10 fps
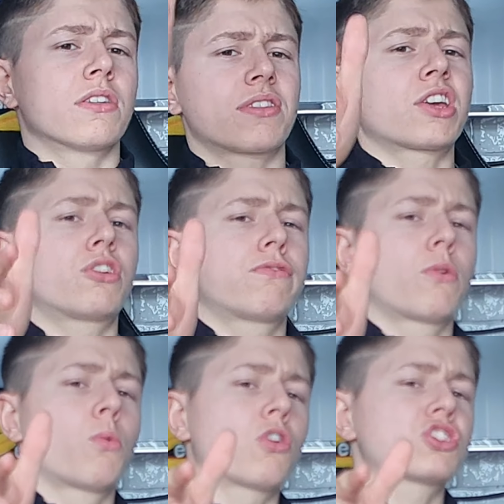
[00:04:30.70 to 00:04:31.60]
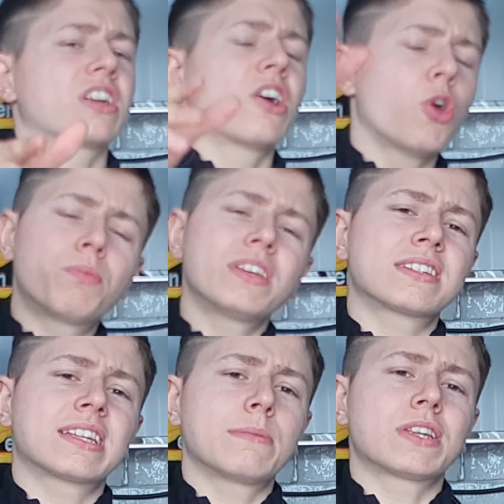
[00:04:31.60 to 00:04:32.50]
thank you for watching. I hope these
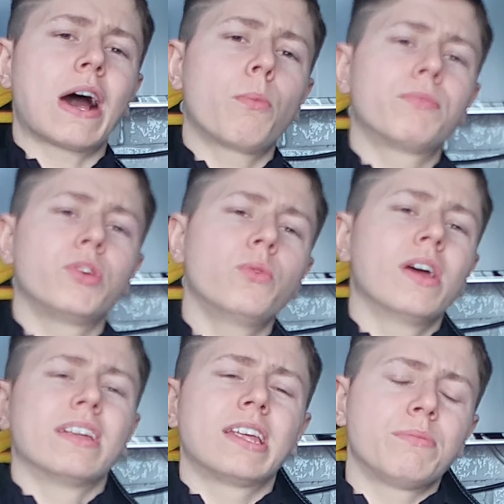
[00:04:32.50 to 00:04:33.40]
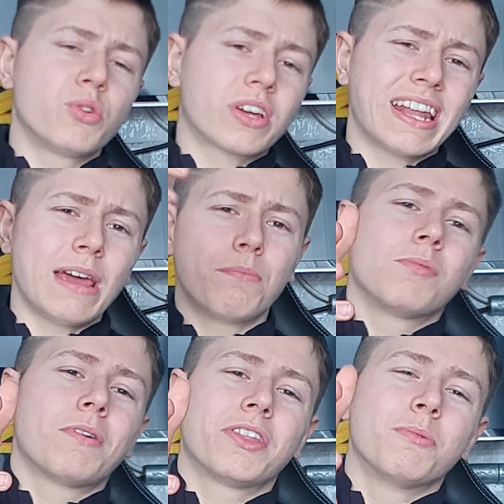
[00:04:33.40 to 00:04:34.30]
tips help you. Maybe you can
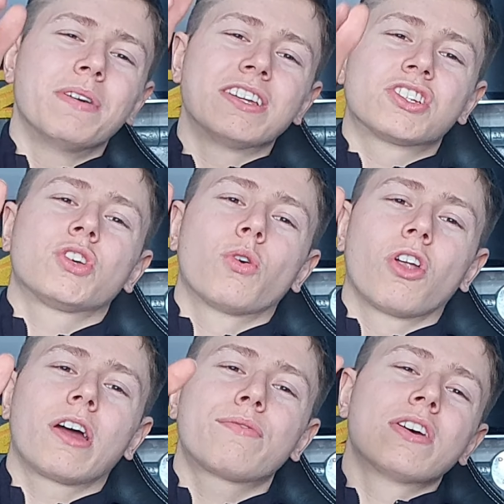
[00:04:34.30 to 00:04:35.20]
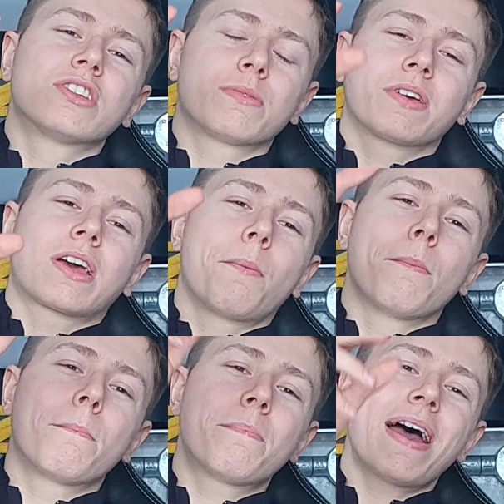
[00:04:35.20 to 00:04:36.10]
implement them into your life to become
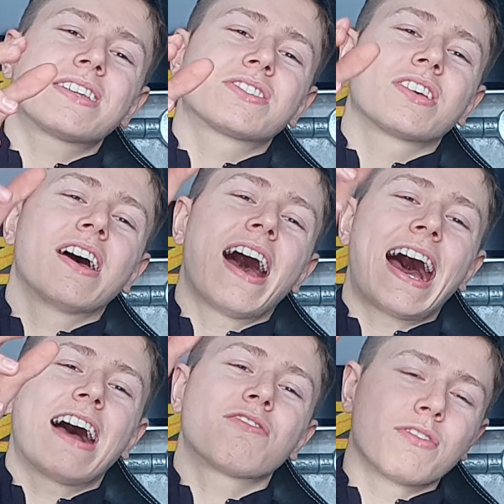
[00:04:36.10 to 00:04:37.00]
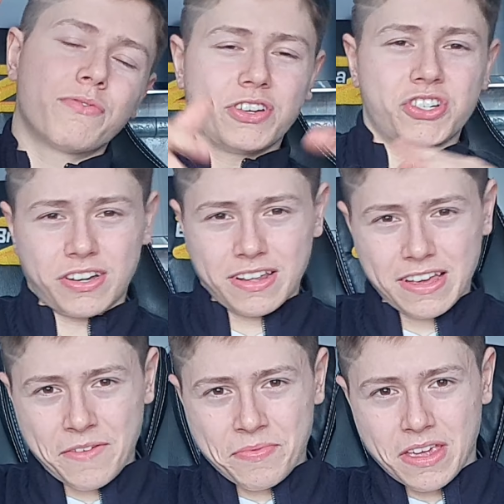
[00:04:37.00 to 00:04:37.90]
better at revision.
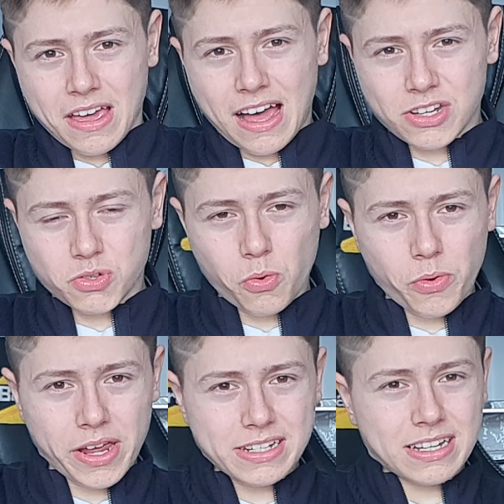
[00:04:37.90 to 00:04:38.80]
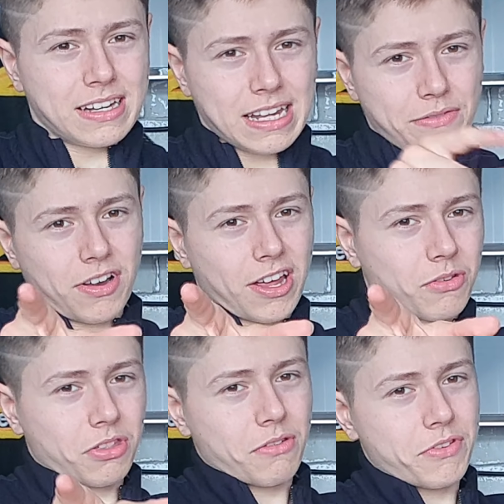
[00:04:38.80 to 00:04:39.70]
As always, leave a like
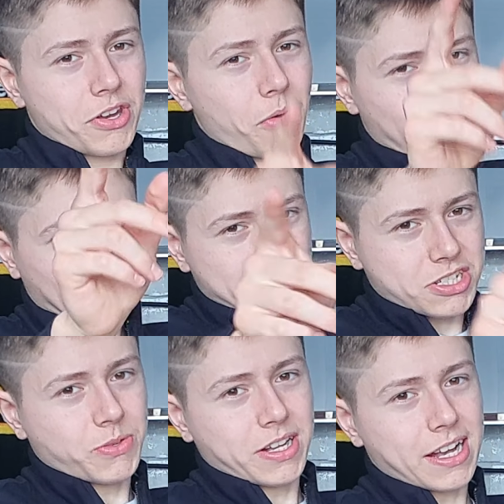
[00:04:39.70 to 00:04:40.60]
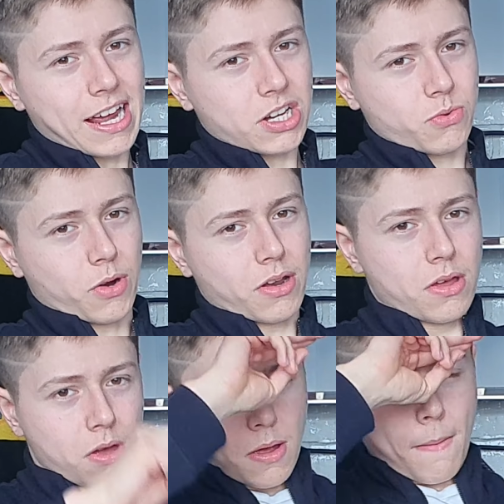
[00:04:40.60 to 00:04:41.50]
on the video and I'll see you in the next one.
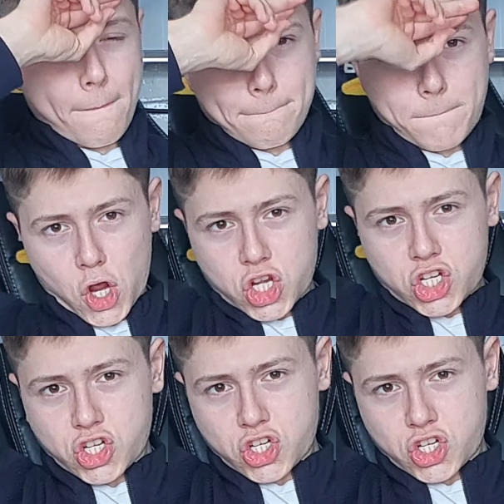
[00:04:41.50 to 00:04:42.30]
Peace.